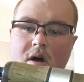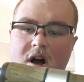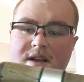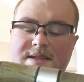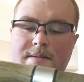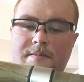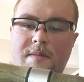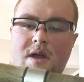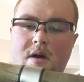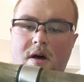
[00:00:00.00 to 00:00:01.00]

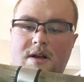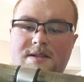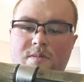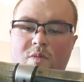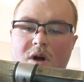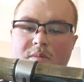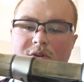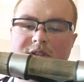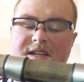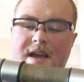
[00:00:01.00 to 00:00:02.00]
awesome, well
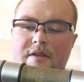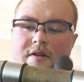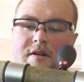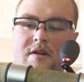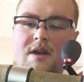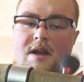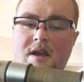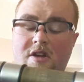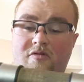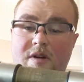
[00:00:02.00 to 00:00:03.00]
put together
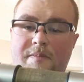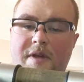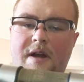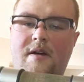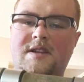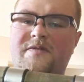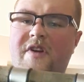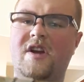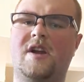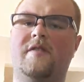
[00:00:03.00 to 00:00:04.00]
grip there. It's
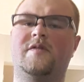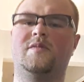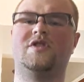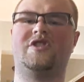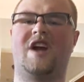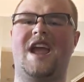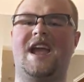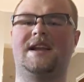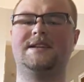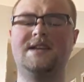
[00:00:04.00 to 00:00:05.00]
very comfortable in your
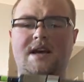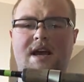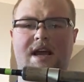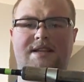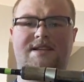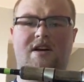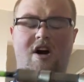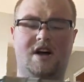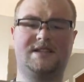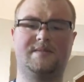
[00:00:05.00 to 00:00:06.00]
hand. It's
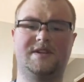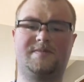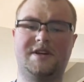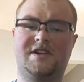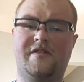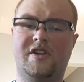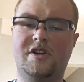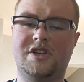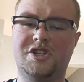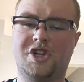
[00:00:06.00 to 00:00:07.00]
awesome, especially if you're
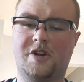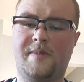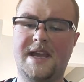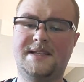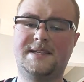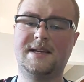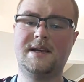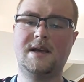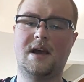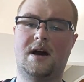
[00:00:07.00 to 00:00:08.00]
using jerk baits.
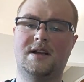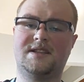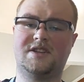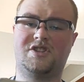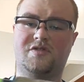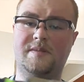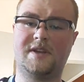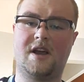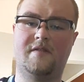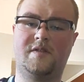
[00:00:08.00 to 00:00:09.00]
It's
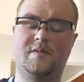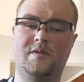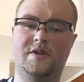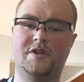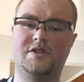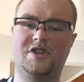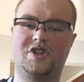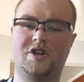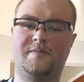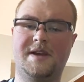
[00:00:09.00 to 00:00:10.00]
extremely comfortable when using
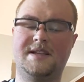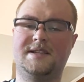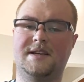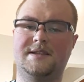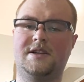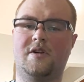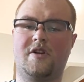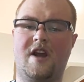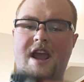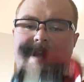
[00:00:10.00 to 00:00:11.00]
jerk baits because
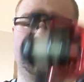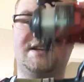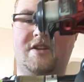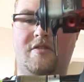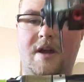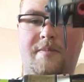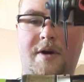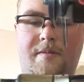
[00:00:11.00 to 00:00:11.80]
your hands can cramp